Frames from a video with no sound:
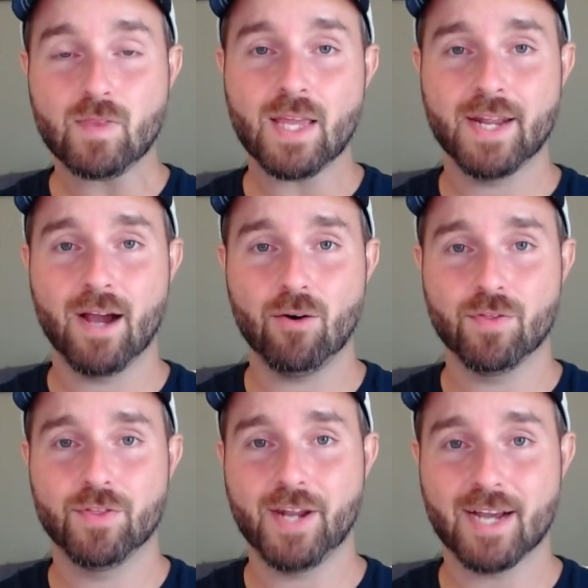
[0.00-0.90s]

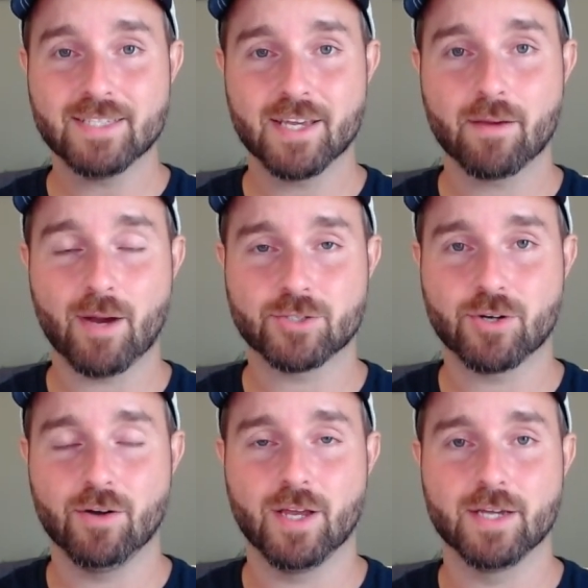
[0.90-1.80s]
Now, the nice thing about
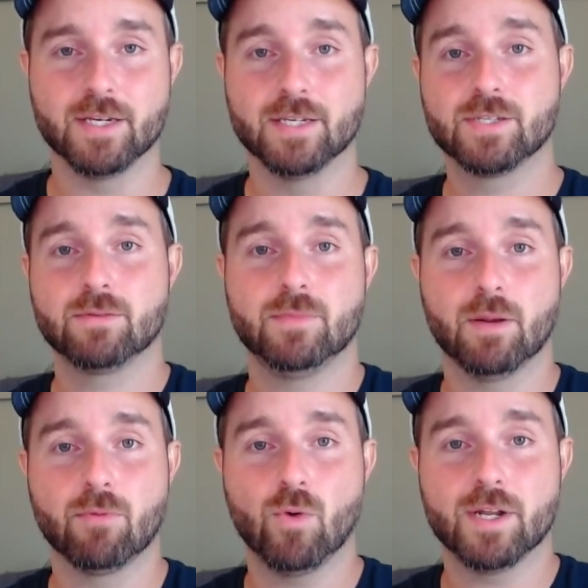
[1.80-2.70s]
Trailhead is
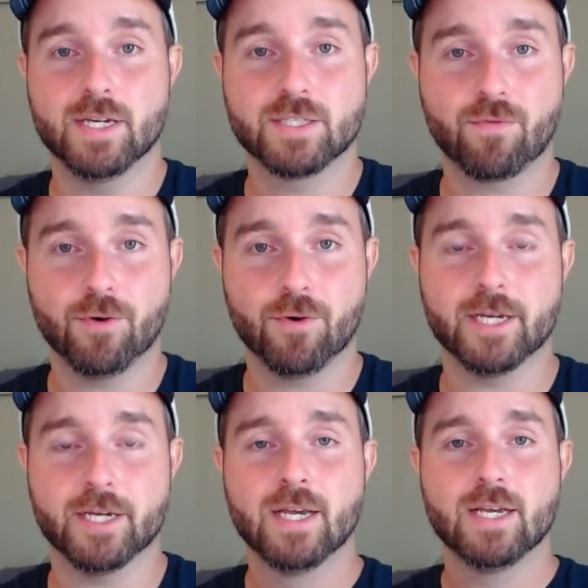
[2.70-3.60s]
number one, it's
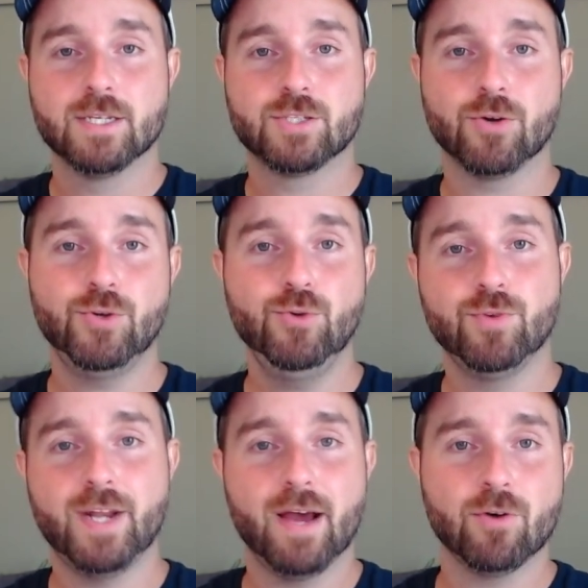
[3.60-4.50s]
free. So you
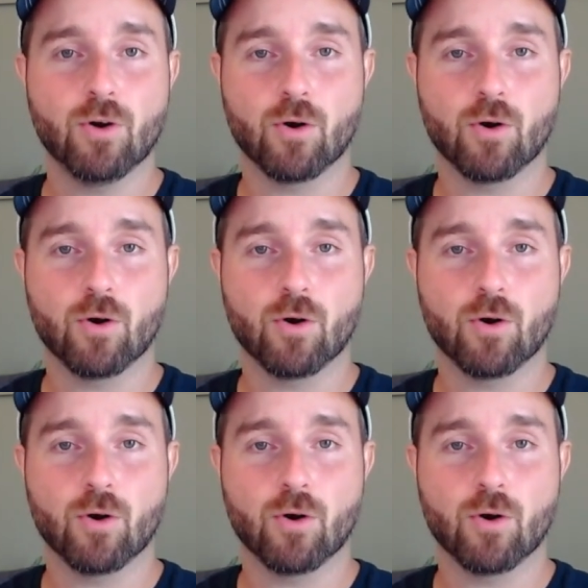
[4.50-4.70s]
never are